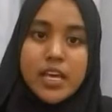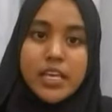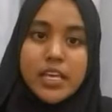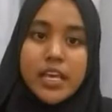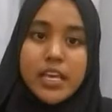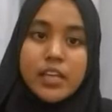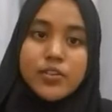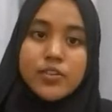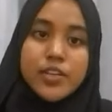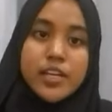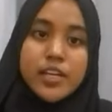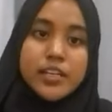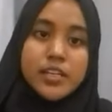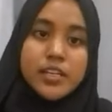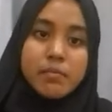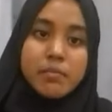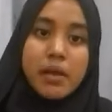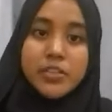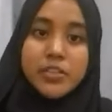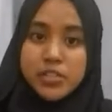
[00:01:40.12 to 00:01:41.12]
including
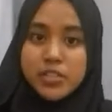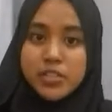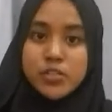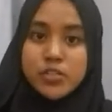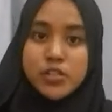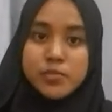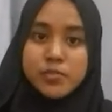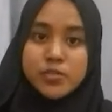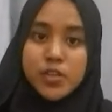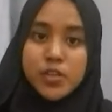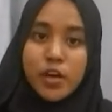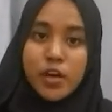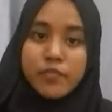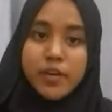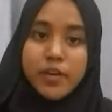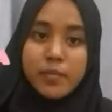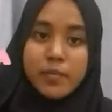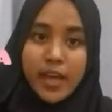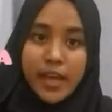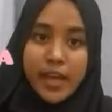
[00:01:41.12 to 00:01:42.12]
the major groups of
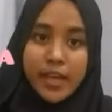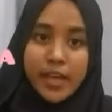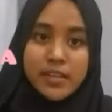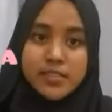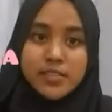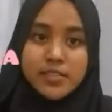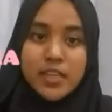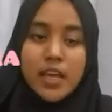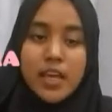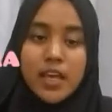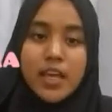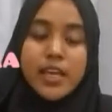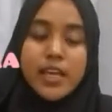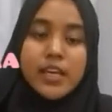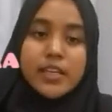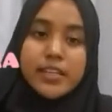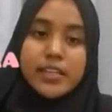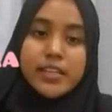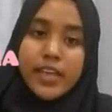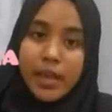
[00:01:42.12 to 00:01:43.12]
reptiles.
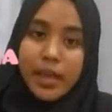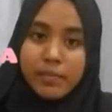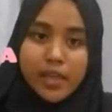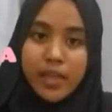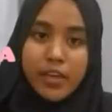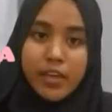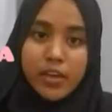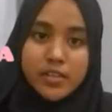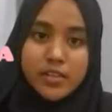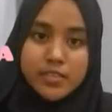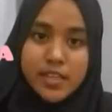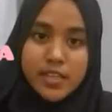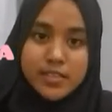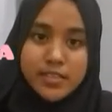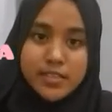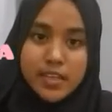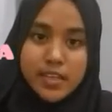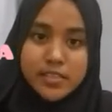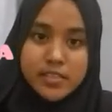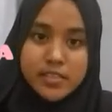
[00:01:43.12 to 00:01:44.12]
The amniots
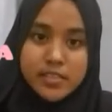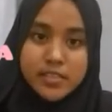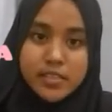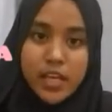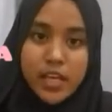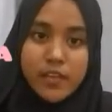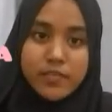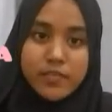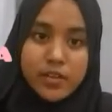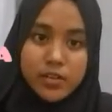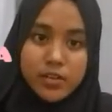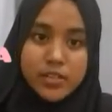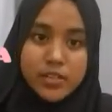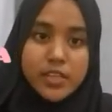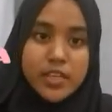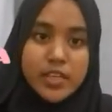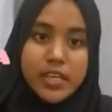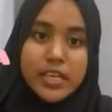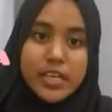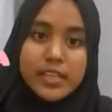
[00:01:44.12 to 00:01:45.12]
ancestor
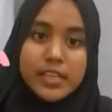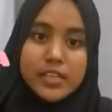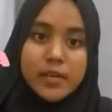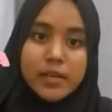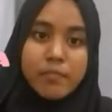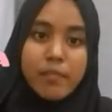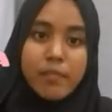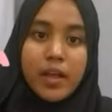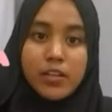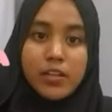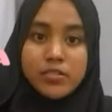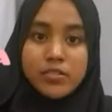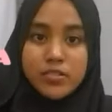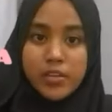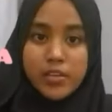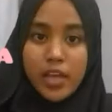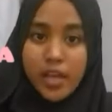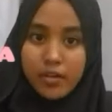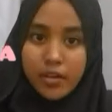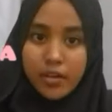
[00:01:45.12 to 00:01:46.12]
evolved in the
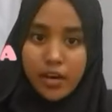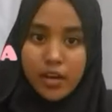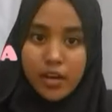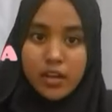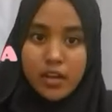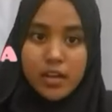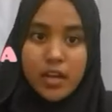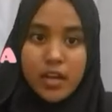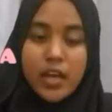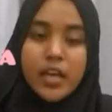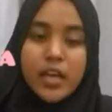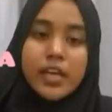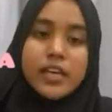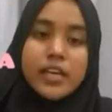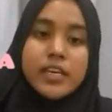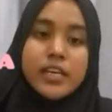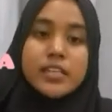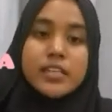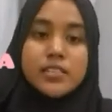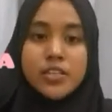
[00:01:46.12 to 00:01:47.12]
Paleozoic era.
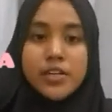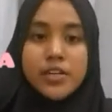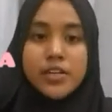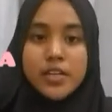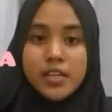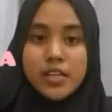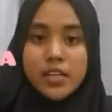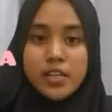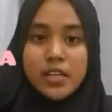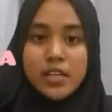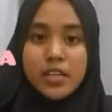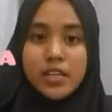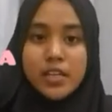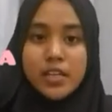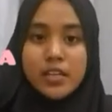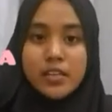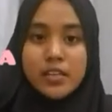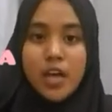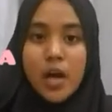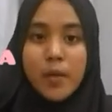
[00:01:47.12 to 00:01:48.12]

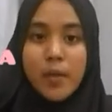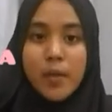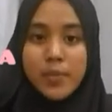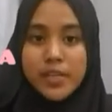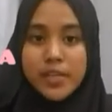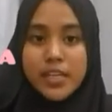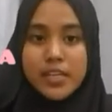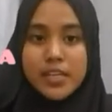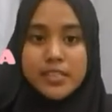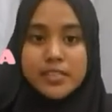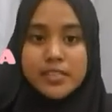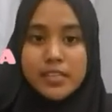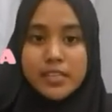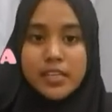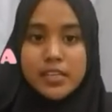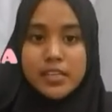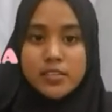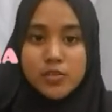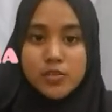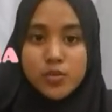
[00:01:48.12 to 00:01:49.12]
Historically, the openings
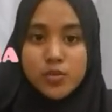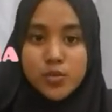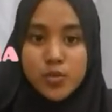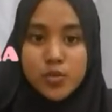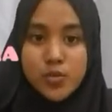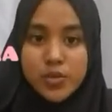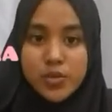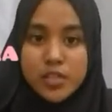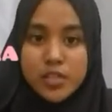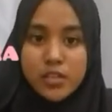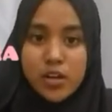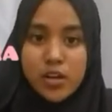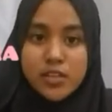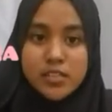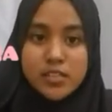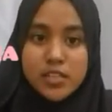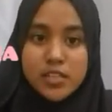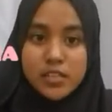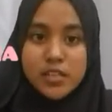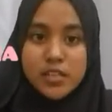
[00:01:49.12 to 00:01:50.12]
in the school were
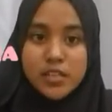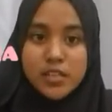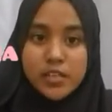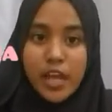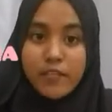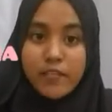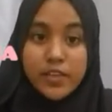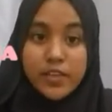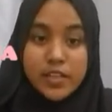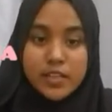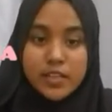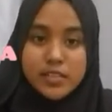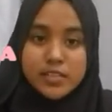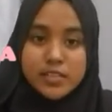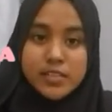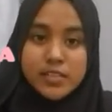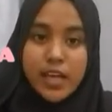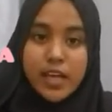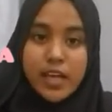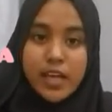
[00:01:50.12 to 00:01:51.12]
considered
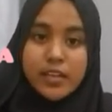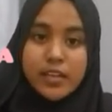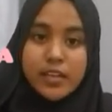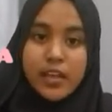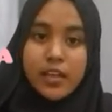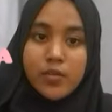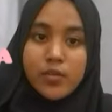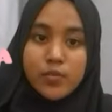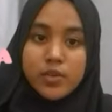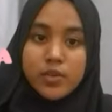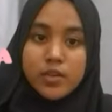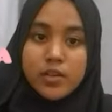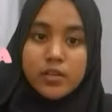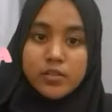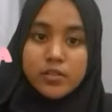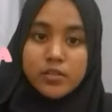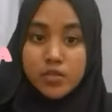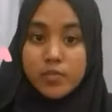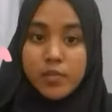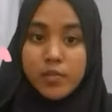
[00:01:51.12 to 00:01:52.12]
evidence that there
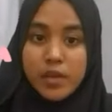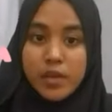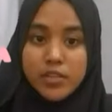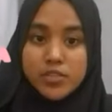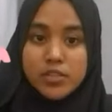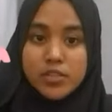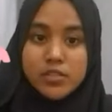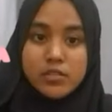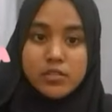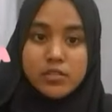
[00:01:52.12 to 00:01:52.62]
were two major